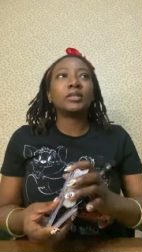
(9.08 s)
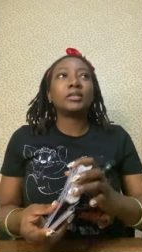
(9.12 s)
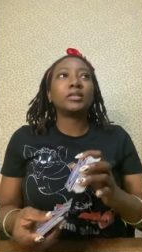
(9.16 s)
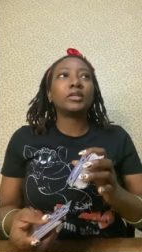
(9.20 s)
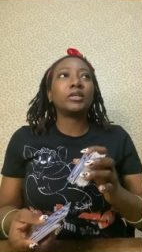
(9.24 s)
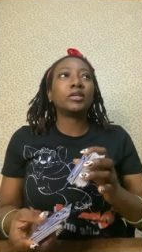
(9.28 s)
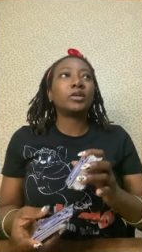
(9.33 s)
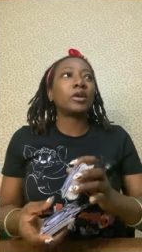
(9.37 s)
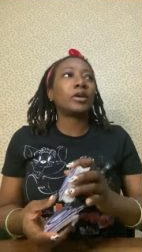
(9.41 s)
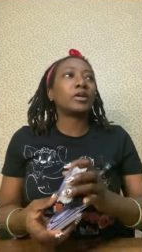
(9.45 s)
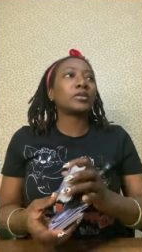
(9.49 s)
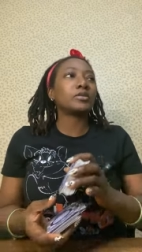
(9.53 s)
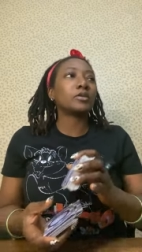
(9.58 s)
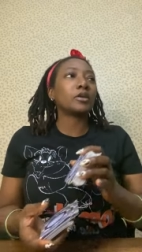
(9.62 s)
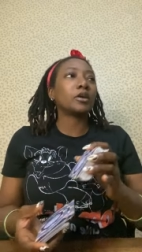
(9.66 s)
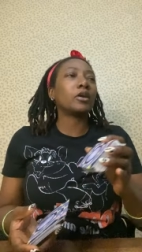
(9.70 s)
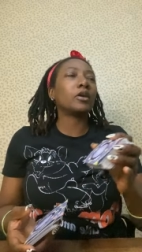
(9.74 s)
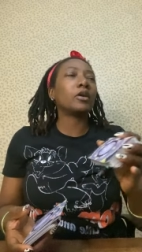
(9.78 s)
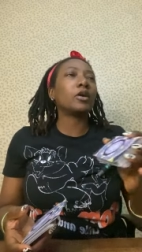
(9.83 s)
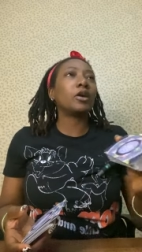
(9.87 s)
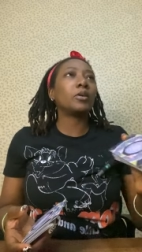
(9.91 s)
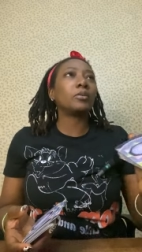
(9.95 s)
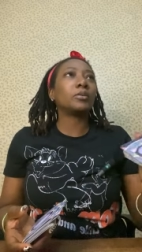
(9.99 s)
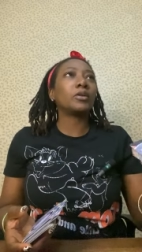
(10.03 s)
Nia has
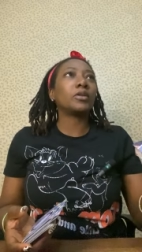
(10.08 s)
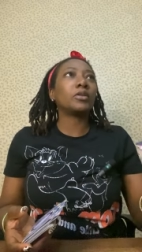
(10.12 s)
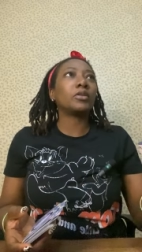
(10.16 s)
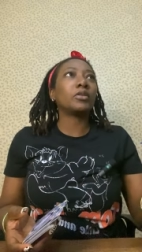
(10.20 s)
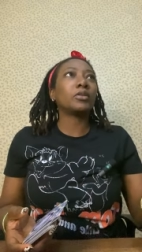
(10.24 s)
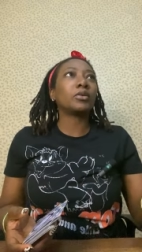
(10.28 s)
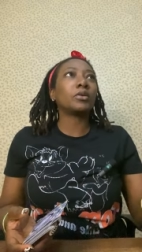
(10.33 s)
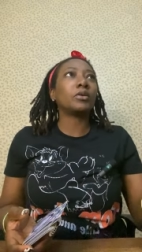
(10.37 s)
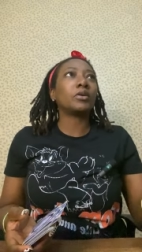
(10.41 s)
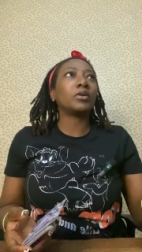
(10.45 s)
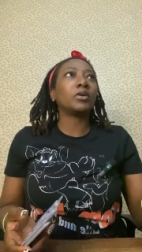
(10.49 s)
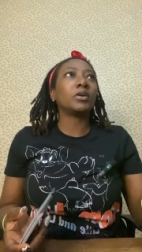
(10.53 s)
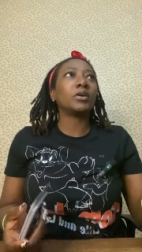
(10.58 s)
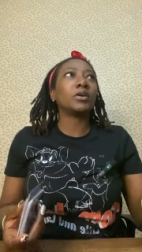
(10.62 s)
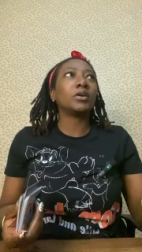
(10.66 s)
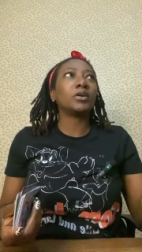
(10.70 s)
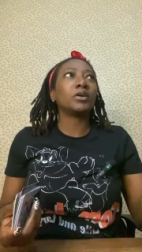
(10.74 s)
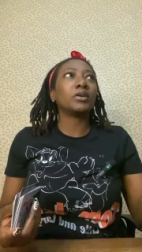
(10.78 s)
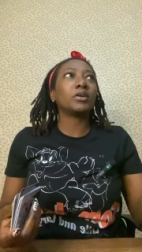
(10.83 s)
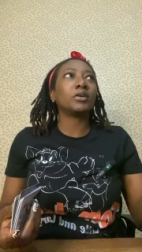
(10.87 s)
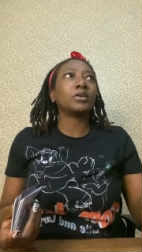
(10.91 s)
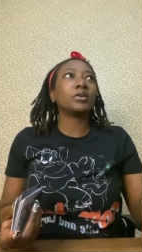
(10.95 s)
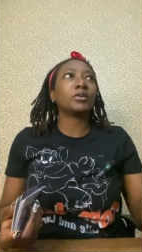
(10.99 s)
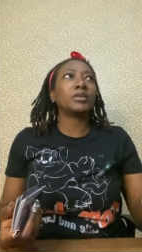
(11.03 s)
been coming through.
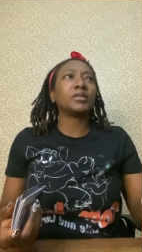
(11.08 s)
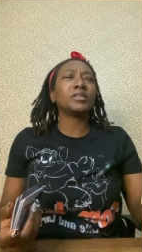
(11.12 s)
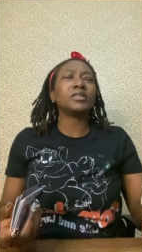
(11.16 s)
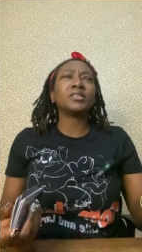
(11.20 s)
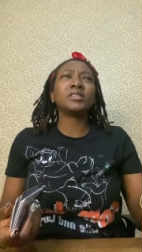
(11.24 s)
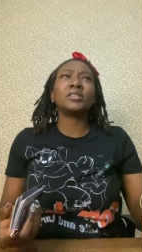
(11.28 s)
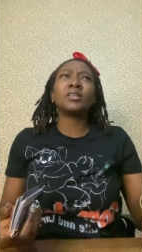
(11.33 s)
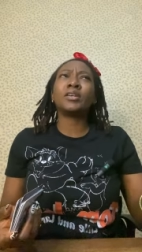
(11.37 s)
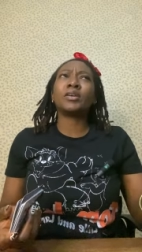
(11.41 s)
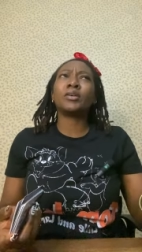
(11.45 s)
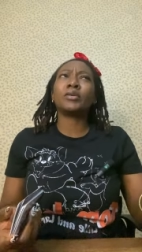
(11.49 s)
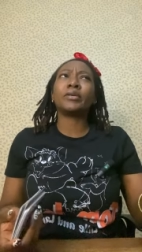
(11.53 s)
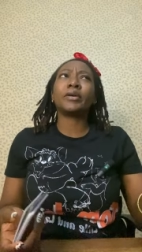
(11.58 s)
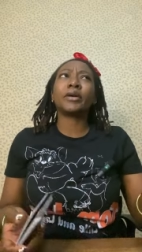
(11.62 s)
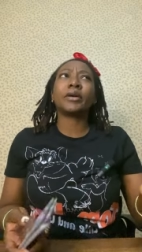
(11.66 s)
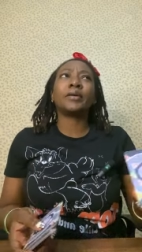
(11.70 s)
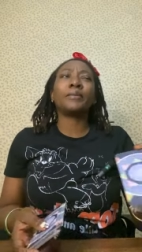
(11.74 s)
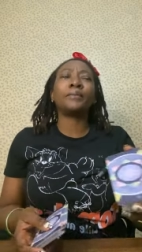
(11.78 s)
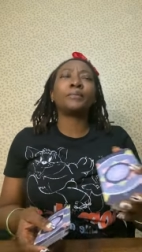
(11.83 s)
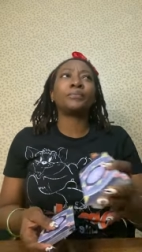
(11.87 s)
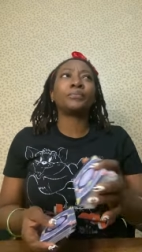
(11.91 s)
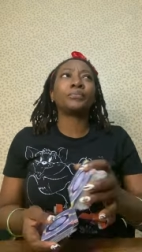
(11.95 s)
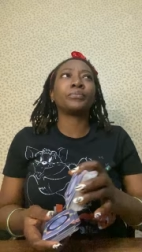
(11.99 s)
It's Nia, right?